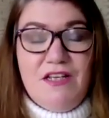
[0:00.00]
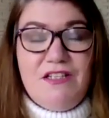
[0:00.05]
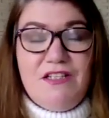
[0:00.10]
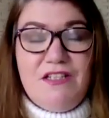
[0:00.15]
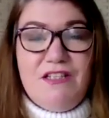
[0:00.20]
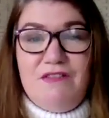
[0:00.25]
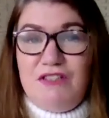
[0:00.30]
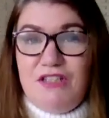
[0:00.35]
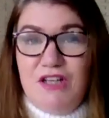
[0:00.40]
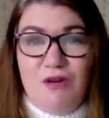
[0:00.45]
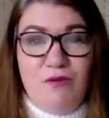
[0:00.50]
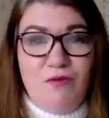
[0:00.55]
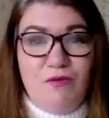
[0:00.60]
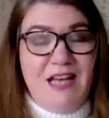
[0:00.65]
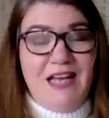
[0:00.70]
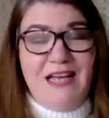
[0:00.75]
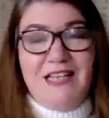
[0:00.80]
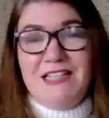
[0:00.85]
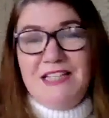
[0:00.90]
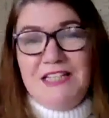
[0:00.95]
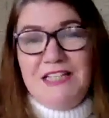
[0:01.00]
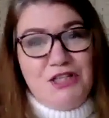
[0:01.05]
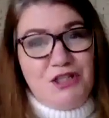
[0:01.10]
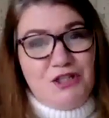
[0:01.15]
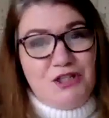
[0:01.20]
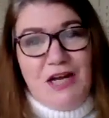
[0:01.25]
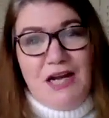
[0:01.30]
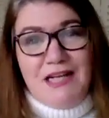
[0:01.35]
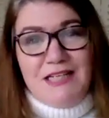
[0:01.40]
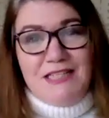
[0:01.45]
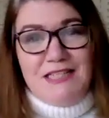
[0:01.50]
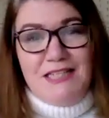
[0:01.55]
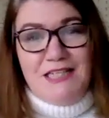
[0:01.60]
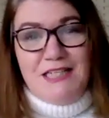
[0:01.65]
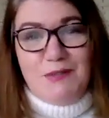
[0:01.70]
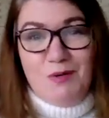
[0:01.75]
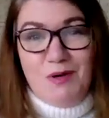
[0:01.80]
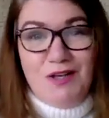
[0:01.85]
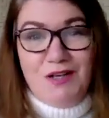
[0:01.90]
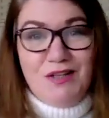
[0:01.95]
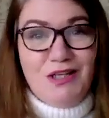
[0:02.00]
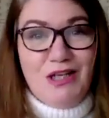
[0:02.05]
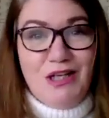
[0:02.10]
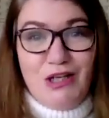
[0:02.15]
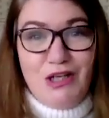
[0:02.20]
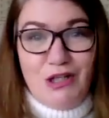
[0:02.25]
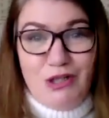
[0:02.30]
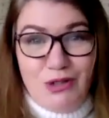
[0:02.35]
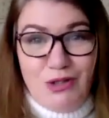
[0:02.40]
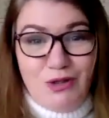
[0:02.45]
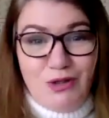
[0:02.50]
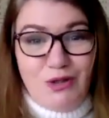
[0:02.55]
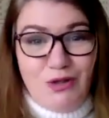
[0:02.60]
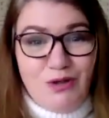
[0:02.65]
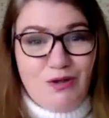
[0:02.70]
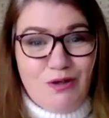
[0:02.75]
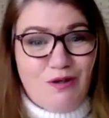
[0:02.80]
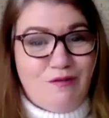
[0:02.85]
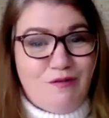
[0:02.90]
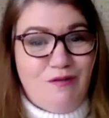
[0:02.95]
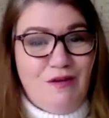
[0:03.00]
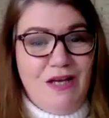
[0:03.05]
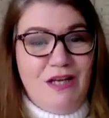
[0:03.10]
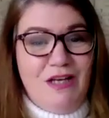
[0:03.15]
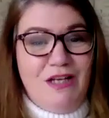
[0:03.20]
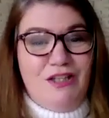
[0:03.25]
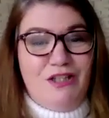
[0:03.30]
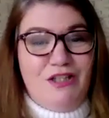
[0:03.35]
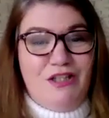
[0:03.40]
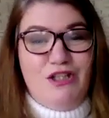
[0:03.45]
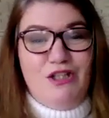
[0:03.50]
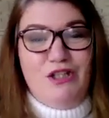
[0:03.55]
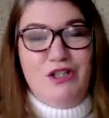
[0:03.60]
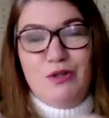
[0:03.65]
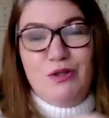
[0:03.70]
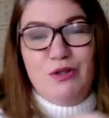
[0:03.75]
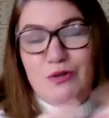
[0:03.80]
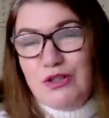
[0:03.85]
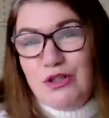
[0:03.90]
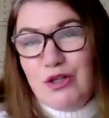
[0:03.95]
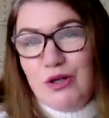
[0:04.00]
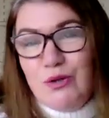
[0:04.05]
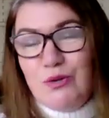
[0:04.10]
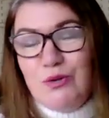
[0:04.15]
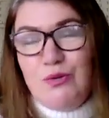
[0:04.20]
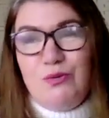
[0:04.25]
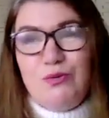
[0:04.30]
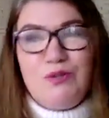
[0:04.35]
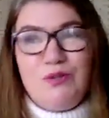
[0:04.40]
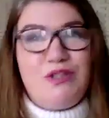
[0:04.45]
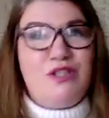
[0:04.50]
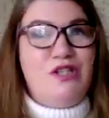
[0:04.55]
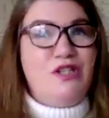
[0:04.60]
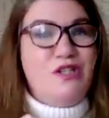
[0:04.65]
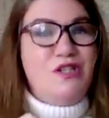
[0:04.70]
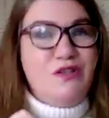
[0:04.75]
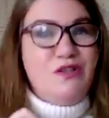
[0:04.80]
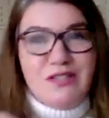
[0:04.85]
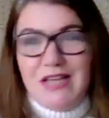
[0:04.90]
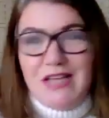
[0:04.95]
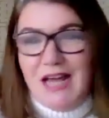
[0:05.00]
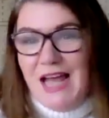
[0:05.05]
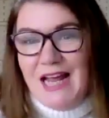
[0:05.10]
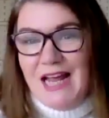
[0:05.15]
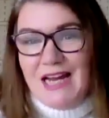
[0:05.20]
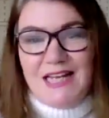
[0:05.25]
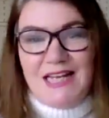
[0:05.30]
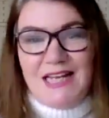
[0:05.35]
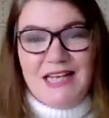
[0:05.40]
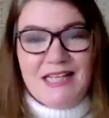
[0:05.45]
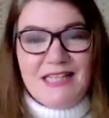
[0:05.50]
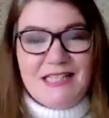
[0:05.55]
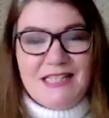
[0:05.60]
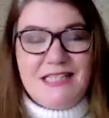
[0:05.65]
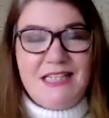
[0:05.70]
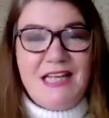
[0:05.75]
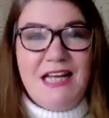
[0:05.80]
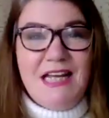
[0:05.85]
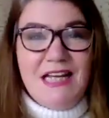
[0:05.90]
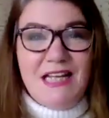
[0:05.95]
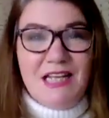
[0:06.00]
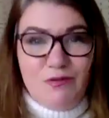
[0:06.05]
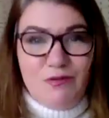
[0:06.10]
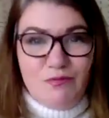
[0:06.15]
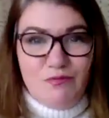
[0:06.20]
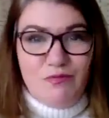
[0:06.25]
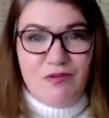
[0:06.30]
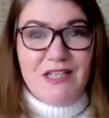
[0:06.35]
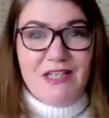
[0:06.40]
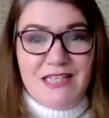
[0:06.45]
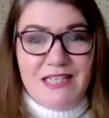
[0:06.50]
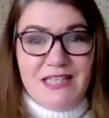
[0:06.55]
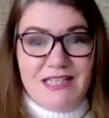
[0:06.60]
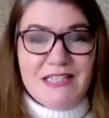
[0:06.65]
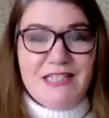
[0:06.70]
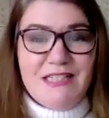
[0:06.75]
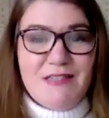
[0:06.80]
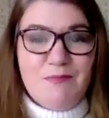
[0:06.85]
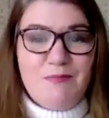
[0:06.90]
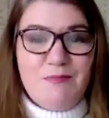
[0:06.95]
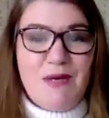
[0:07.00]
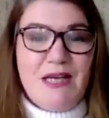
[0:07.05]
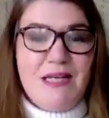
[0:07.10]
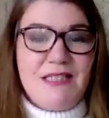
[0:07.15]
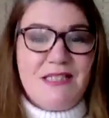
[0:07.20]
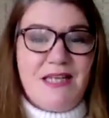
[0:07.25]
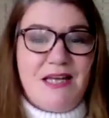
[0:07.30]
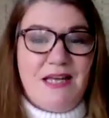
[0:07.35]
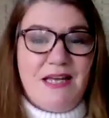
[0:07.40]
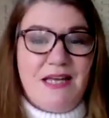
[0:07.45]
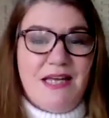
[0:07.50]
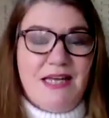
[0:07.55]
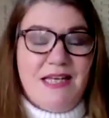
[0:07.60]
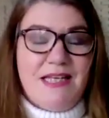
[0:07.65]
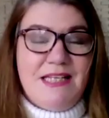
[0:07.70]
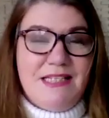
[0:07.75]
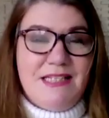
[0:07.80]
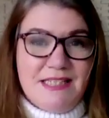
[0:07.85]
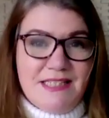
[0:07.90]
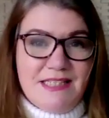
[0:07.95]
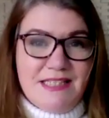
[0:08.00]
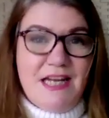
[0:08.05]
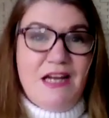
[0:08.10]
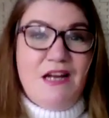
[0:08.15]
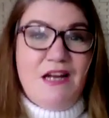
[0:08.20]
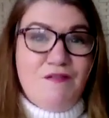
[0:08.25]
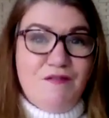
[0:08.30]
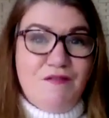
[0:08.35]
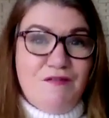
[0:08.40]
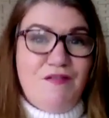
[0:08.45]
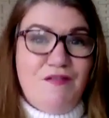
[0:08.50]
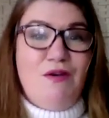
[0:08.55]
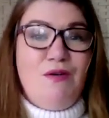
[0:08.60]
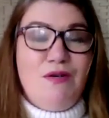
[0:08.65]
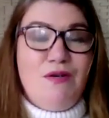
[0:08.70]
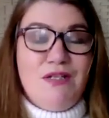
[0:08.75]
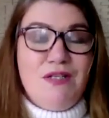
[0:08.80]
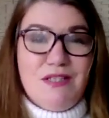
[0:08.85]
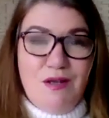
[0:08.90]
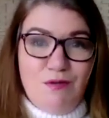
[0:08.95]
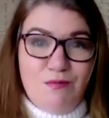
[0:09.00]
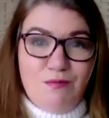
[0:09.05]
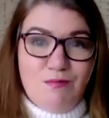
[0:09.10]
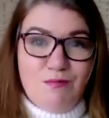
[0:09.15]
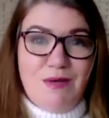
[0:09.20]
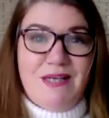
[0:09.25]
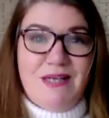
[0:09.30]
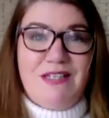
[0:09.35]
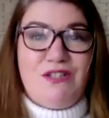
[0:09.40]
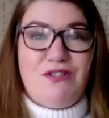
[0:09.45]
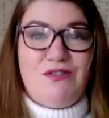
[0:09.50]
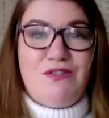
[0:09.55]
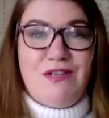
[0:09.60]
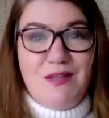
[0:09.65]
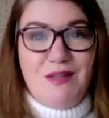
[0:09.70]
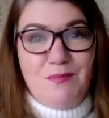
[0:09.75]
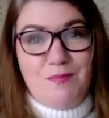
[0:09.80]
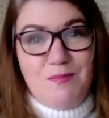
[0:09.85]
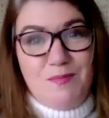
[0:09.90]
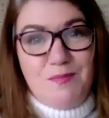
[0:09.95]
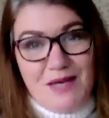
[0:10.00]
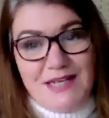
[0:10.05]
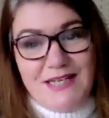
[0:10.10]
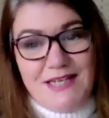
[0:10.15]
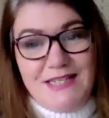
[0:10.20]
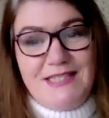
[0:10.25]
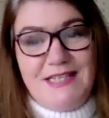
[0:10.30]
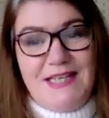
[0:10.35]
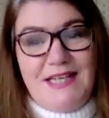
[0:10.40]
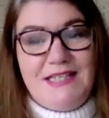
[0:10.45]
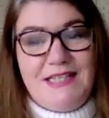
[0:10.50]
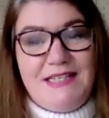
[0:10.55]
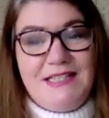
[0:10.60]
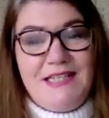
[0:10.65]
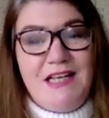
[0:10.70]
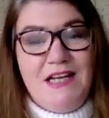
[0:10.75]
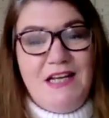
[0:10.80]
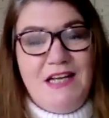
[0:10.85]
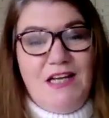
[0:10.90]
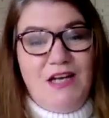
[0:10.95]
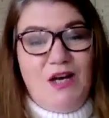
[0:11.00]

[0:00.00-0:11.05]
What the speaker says: So don't get distracted by the allure of new tools, new techniques. It really doesn't matter. Instead, focus on mastering the basics.